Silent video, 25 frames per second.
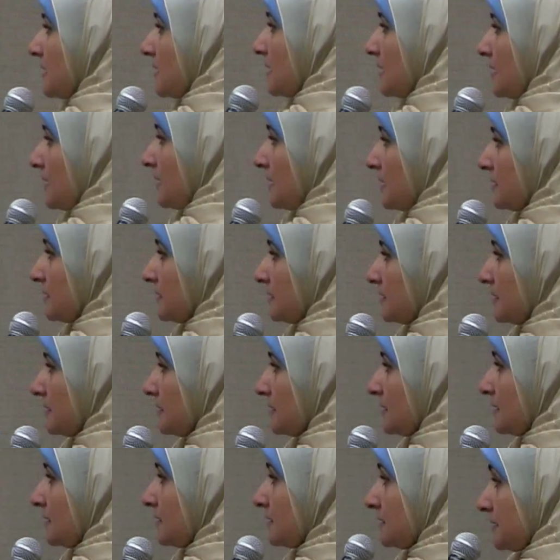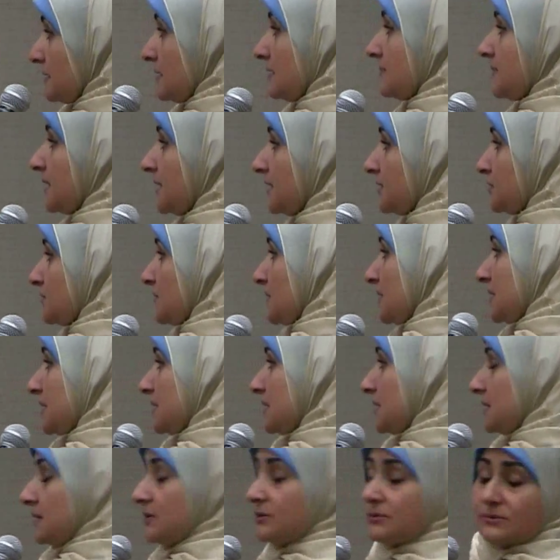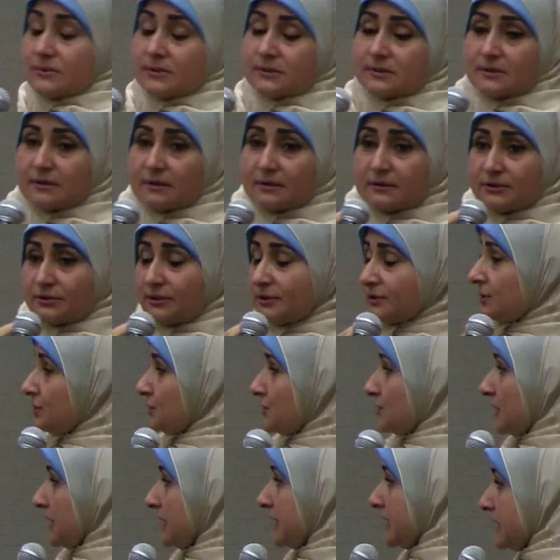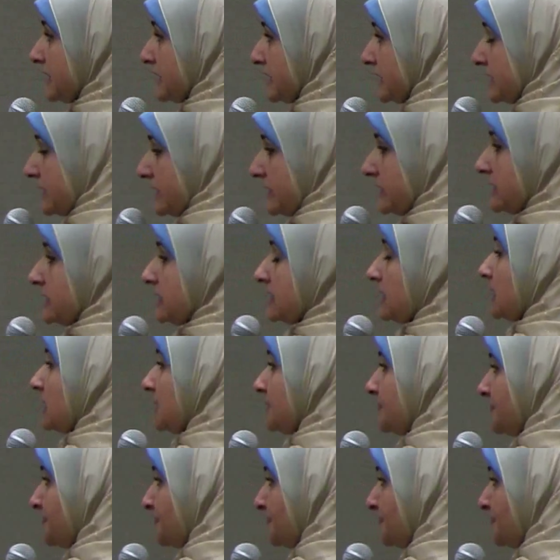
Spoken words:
And neem actually used traditionally in India